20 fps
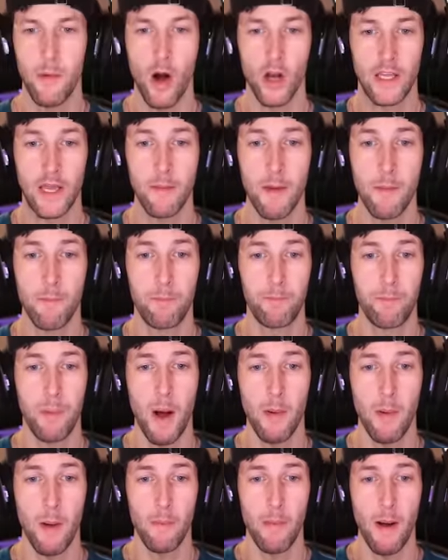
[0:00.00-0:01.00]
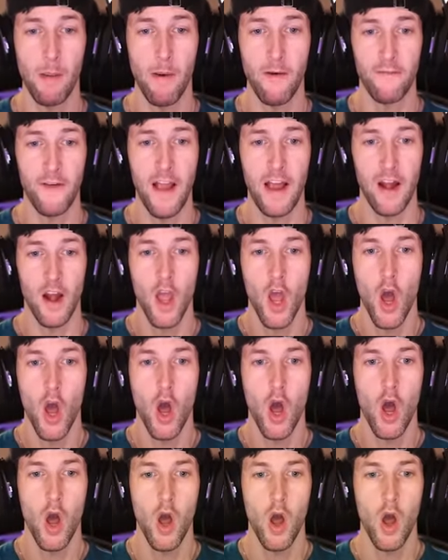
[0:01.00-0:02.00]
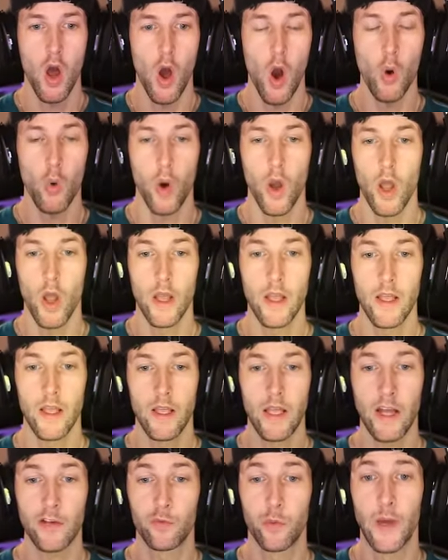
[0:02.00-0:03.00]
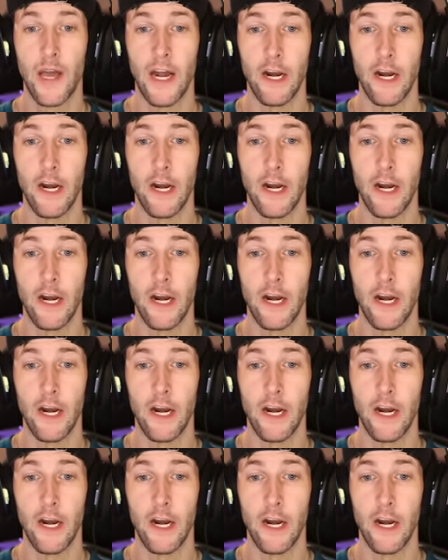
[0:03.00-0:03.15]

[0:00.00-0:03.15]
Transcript: Come on, give me Bubba Bubba Fat. Oh, guys,